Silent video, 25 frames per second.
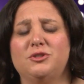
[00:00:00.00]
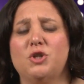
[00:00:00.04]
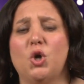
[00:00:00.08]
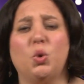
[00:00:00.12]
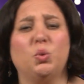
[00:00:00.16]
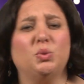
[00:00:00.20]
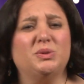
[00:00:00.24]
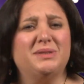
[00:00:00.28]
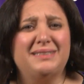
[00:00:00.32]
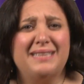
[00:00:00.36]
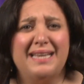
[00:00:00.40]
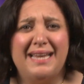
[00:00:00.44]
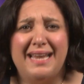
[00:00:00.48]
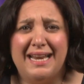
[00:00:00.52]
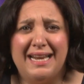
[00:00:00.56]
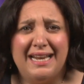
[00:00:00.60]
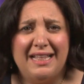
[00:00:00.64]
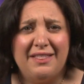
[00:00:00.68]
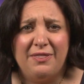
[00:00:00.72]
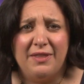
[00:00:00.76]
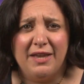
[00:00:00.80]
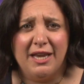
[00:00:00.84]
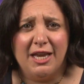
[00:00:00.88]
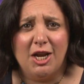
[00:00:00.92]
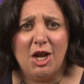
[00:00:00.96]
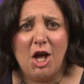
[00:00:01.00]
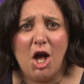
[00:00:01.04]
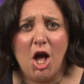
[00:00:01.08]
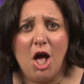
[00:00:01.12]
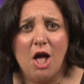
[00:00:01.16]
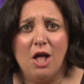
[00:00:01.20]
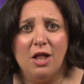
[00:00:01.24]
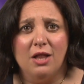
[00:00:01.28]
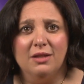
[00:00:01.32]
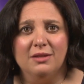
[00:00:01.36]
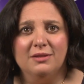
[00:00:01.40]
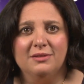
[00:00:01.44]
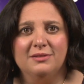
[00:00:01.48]
don't say anything at
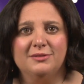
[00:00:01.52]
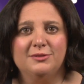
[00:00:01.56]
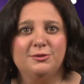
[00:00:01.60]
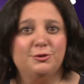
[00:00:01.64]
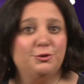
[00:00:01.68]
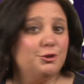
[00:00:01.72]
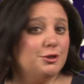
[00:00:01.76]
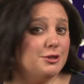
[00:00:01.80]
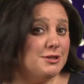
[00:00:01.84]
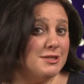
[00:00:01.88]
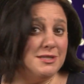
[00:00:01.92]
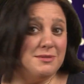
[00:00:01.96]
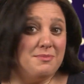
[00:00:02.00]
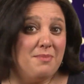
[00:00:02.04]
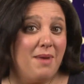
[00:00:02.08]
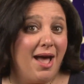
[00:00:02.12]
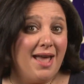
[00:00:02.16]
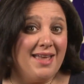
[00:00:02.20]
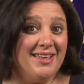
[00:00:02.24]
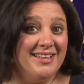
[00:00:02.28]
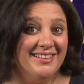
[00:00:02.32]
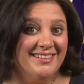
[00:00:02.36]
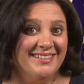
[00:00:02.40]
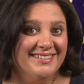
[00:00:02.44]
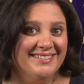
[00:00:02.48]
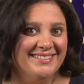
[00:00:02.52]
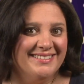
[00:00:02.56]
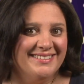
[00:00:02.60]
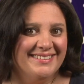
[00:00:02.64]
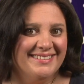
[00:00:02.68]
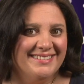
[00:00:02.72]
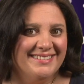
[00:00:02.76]
all. Just smile.